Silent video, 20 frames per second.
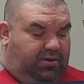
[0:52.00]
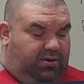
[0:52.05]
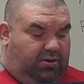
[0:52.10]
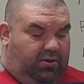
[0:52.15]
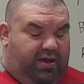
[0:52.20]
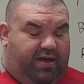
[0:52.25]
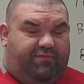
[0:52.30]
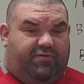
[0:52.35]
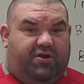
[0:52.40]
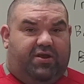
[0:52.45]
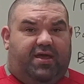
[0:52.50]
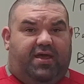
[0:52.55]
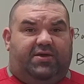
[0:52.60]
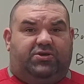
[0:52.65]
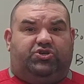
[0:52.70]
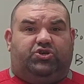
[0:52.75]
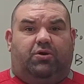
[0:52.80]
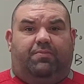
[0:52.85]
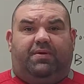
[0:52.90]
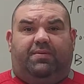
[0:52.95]
Every day
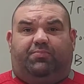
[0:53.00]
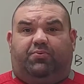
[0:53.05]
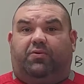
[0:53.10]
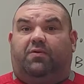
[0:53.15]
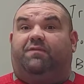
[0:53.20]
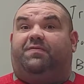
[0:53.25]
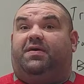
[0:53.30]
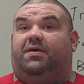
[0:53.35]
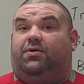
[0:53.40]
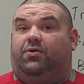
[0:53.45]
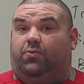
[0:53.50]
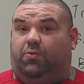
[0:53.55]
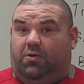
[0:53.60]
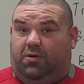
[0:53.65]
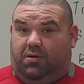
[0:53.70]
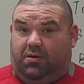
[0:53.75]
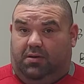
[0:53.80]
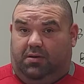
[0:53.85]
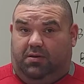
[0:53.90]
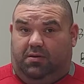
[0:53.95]
show me proof that you're
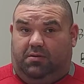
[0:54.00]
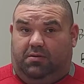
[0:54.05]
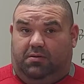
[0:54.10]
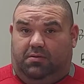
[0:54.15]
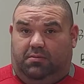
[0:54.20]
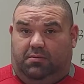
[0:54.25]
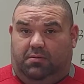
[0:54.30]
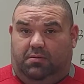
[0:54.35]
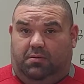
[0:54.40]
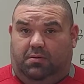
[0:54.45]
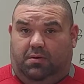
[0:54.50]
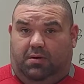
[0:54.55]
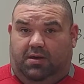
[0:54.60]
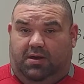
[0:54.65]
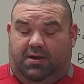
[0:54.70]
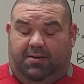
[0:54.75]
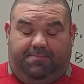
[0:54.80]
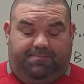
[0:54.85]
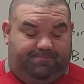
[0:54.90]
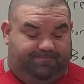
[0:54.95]
working on it, okay?